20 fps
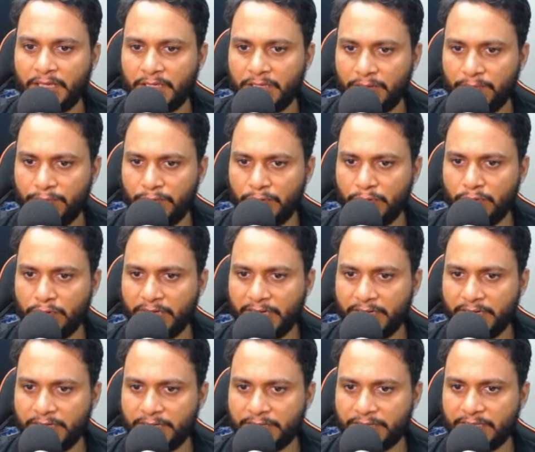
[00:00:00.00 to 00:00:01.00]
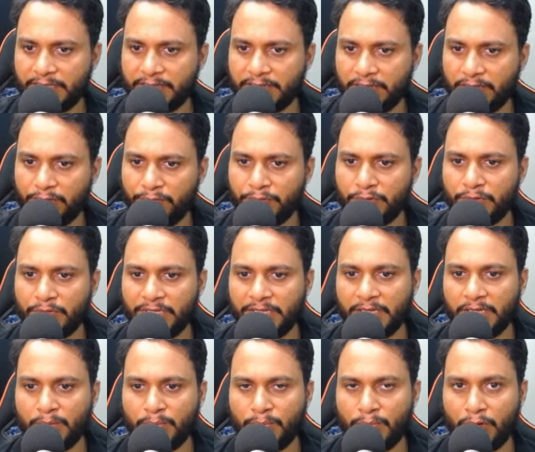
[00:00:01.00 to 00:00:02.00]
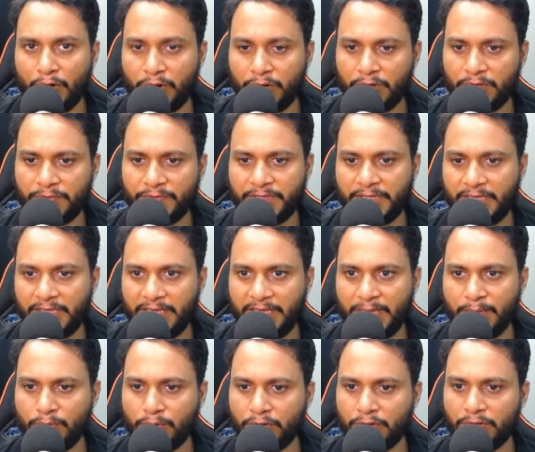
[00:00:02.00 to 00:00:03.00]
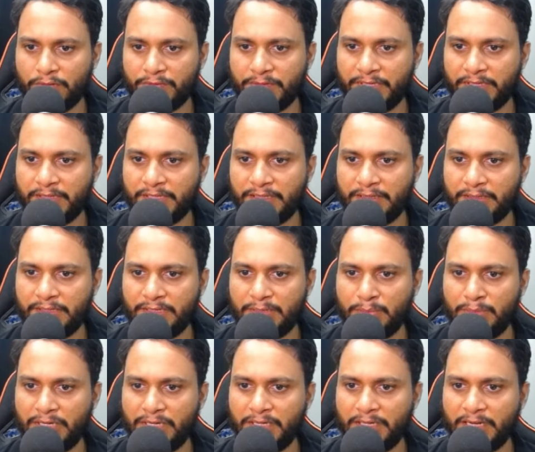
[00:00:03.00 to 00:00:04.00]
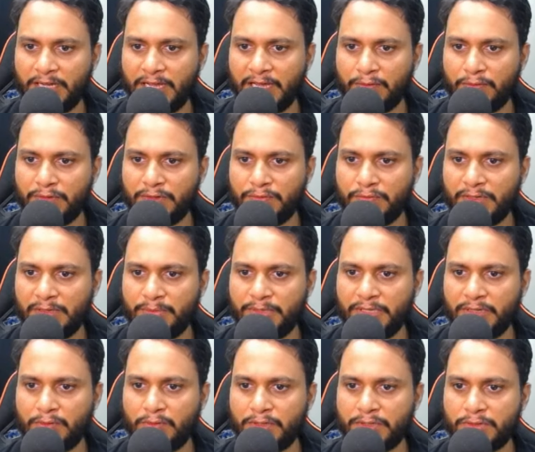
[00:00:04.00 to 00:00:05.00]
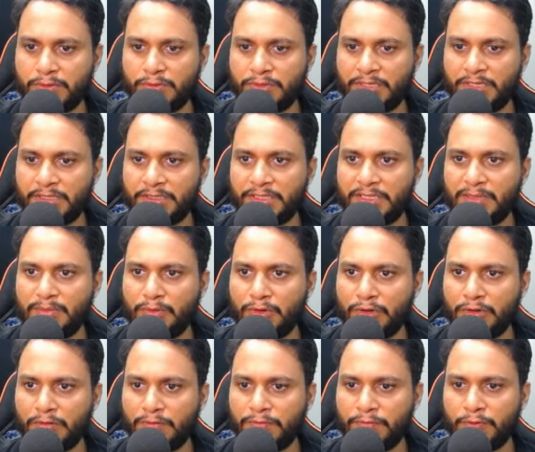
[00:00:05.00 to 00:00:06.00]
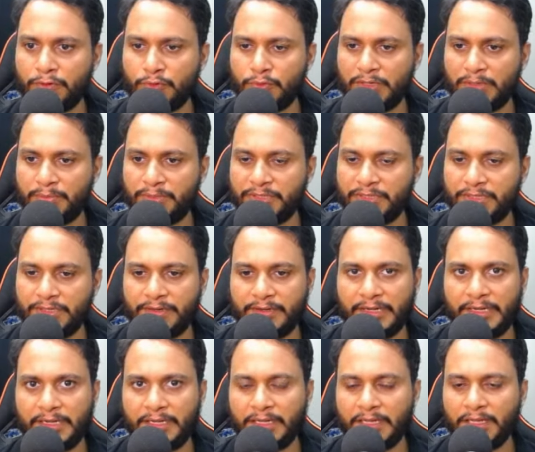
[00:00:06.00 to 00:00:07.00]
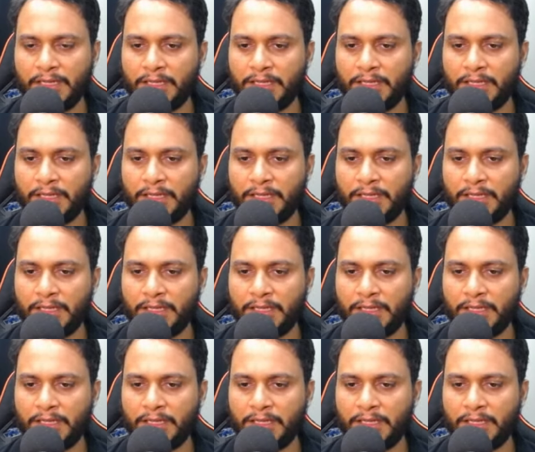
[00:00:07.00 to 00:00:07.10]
If you look at it, then if you take mod of k, a mod of k, then the remainder r1 will be equals to 3. 3 mod of 4 will be 3, right?